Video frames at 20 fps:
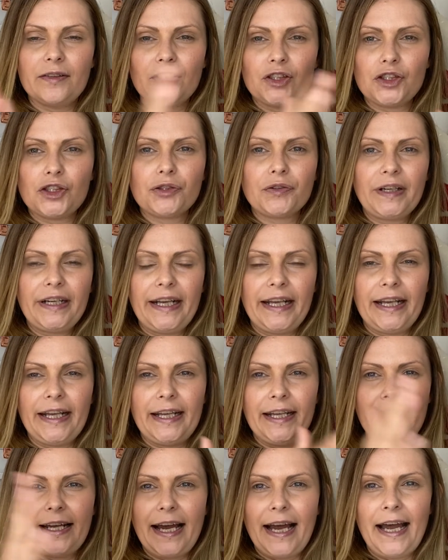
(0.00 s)
the
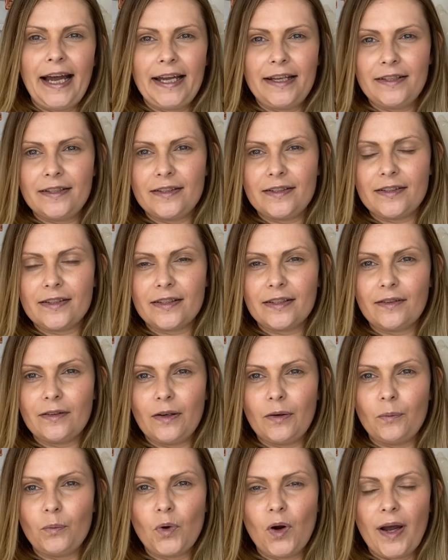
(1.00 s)
Trinity and
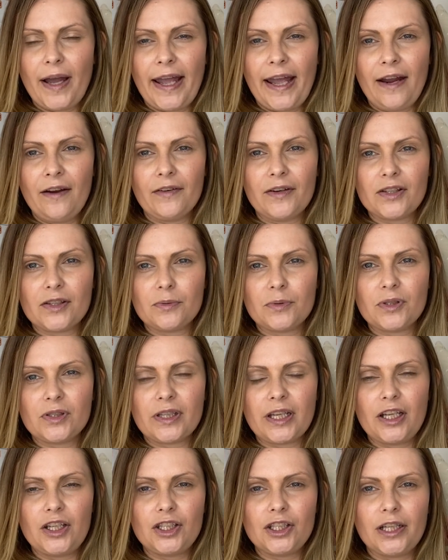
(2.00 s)
what Arius was
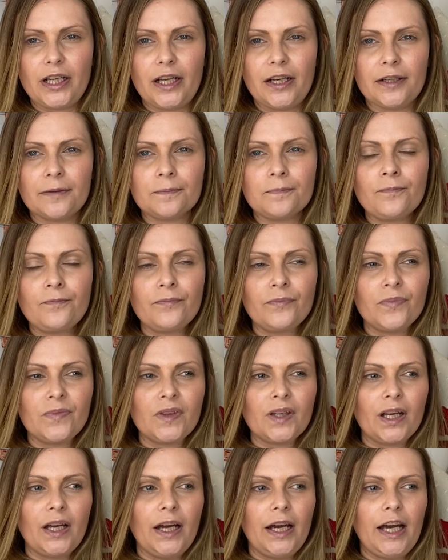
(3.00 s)
teaching,
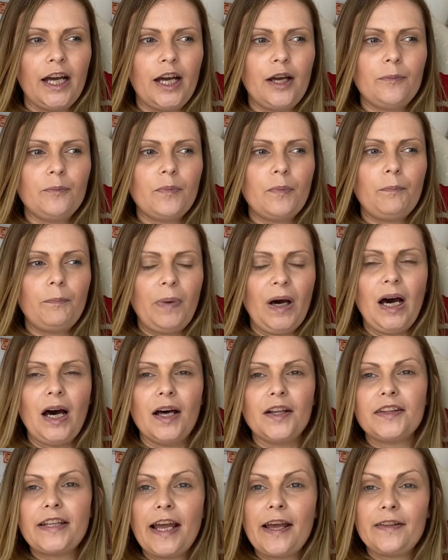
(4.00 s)
um,
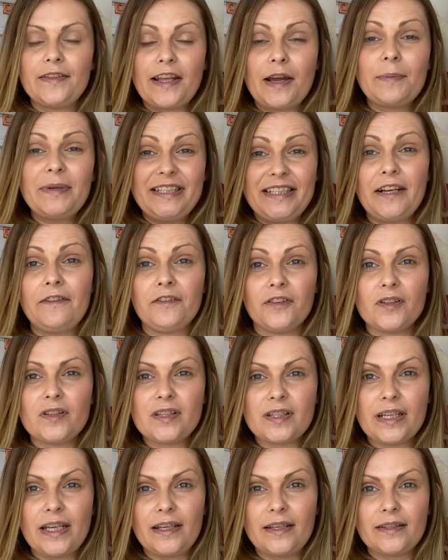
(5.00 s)
but there, there were
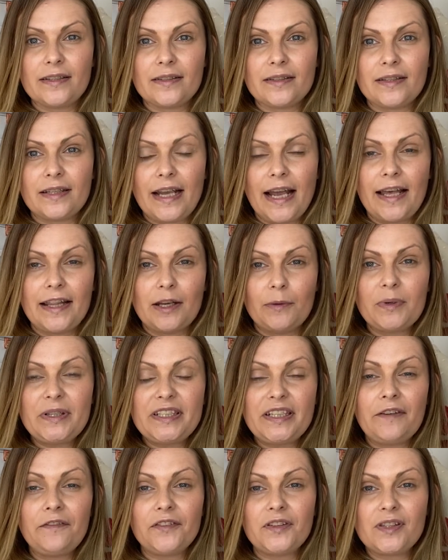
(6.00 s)
differences. Yeah, there were
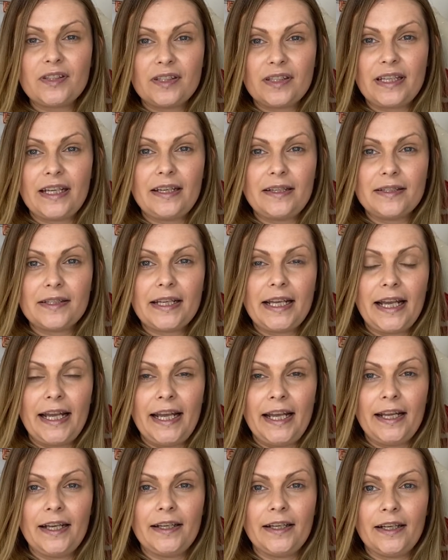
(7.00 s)
differences
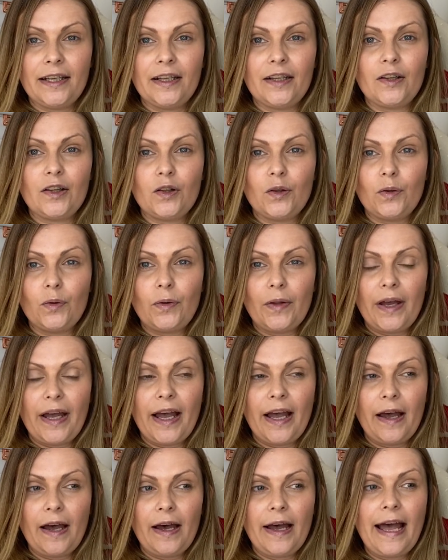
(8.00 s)
in
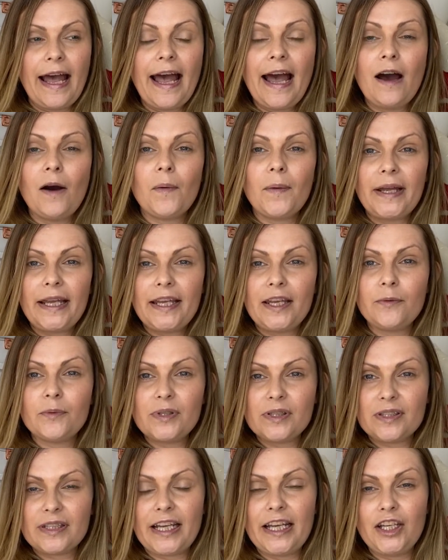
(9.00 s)
how, how he
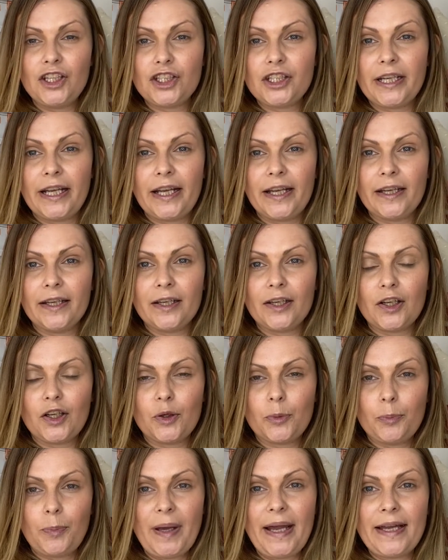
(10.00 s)
was teaching
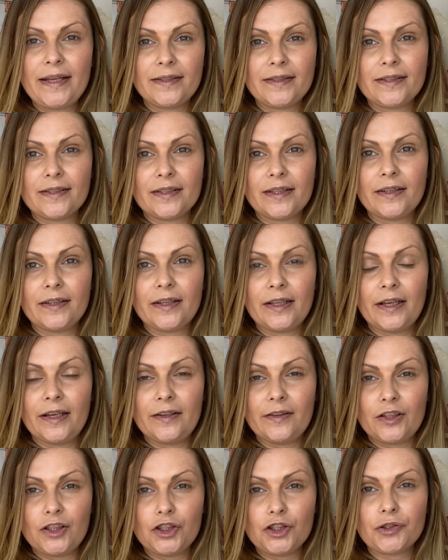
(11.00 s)
compared to the,
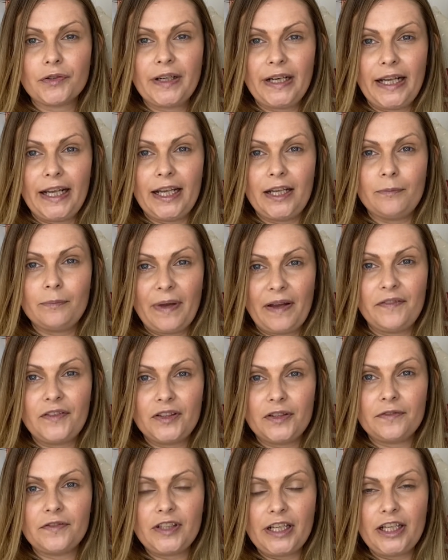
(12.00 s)
the Trinity method
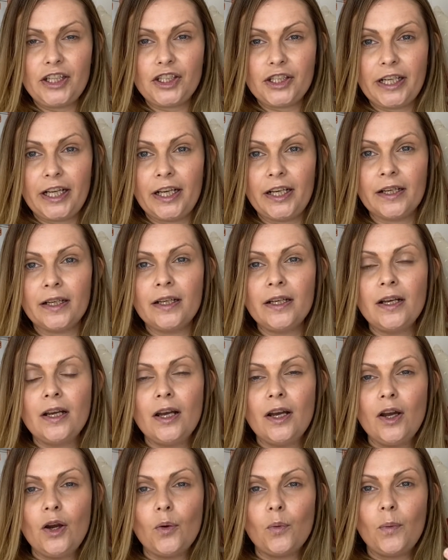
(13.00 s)
of teaching,
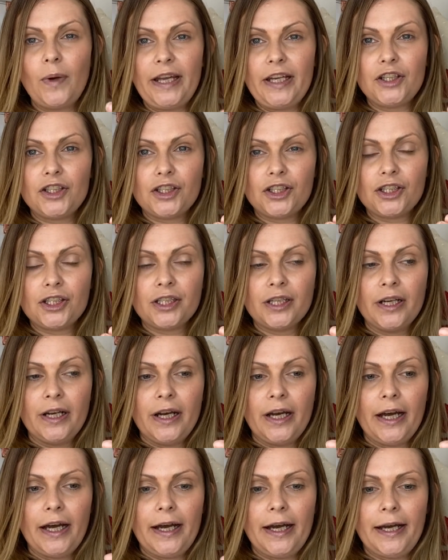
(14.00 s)
which
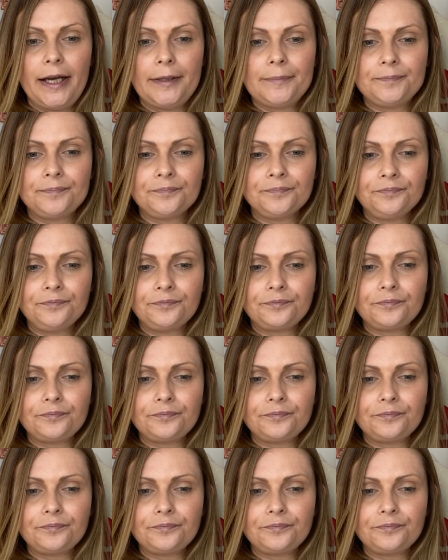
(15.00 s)
um,